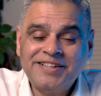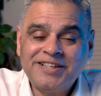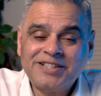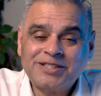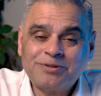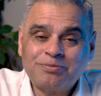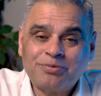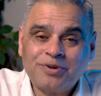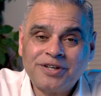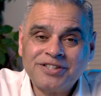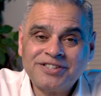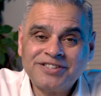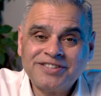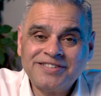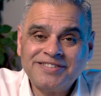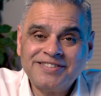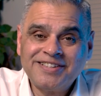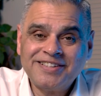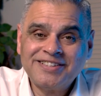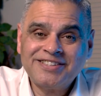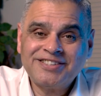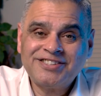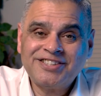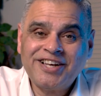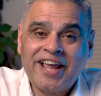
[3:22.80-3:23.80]
the expression
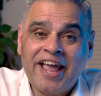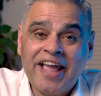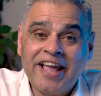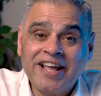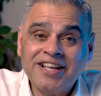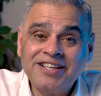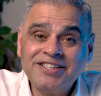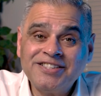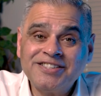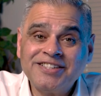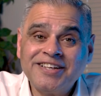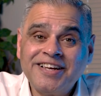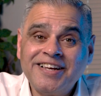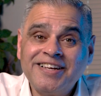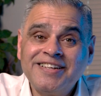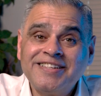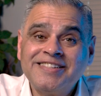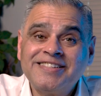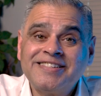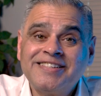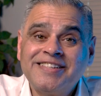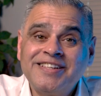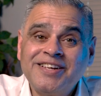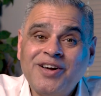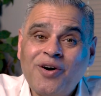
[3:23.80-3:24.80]
that change
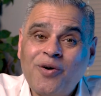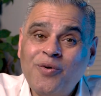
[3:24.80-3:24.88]
is the